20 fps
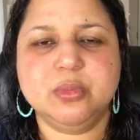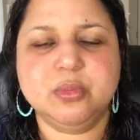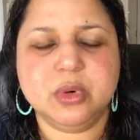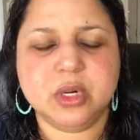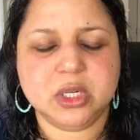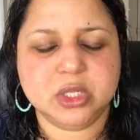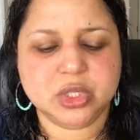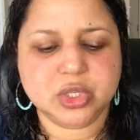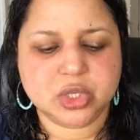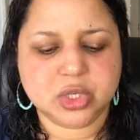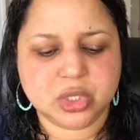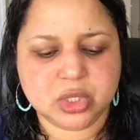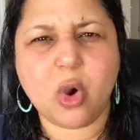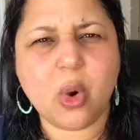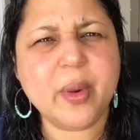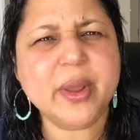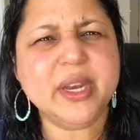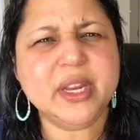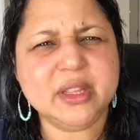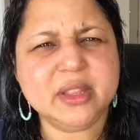much
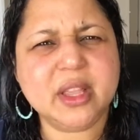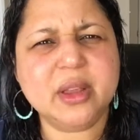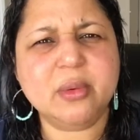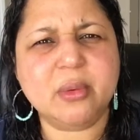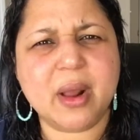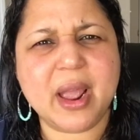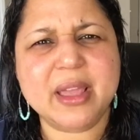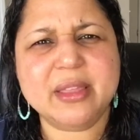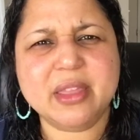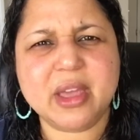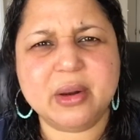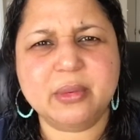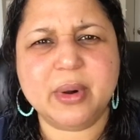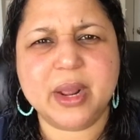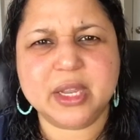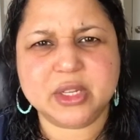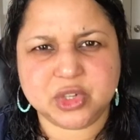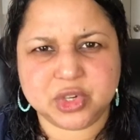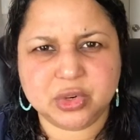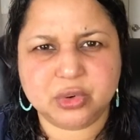going in the right
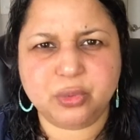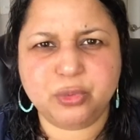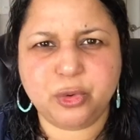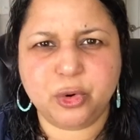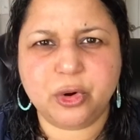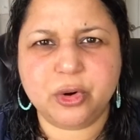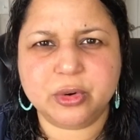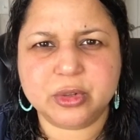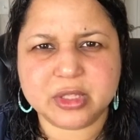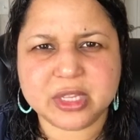direction for